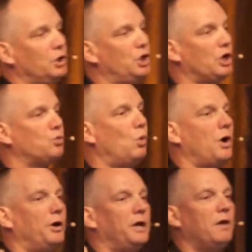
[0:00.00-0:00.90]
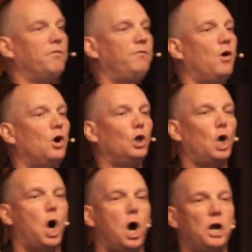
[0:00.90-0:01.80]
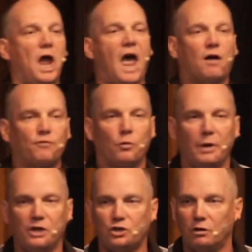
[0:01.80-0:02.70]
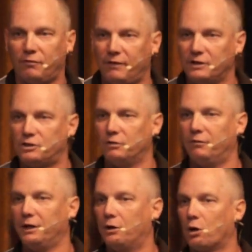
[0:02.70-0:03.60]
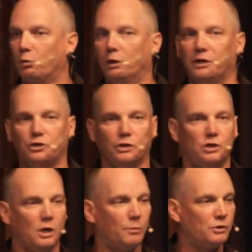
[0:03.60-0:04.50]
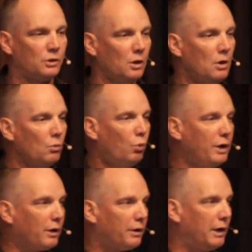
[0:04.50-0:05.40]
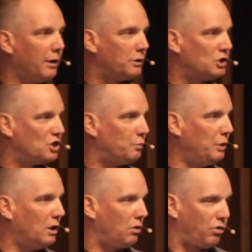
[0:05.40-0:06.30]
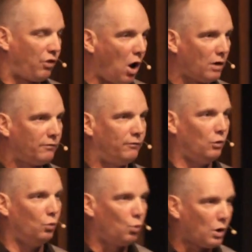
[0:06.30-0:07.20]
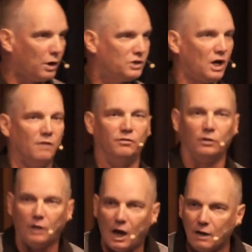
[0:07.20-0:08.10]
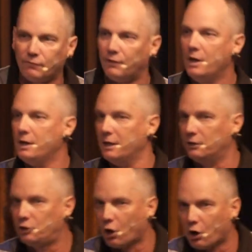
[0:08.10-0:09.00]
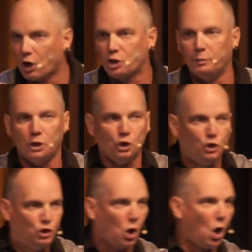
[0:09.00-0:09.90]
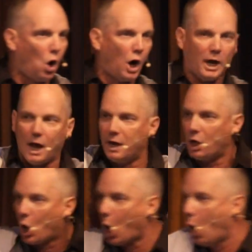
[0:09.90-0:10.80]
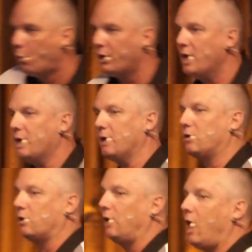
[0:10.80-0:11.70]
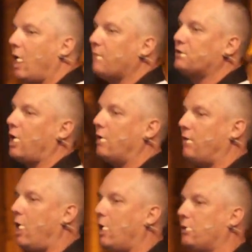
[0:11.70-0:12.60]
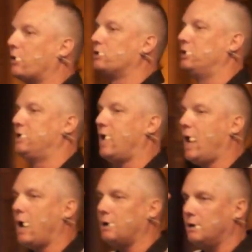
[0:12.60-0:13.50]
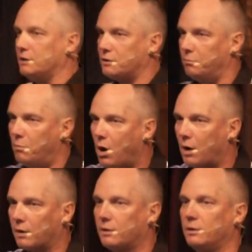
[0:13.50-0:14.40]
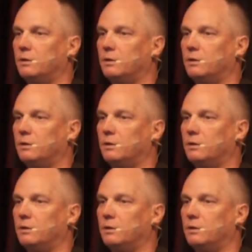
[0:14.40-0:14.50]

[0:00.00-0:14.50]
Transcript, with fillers: just went on a full-on affirmation offensive in our relationships? We are here to speak thoughtful words of life, encouragement, joy, and hope into the lives of others. That is the mark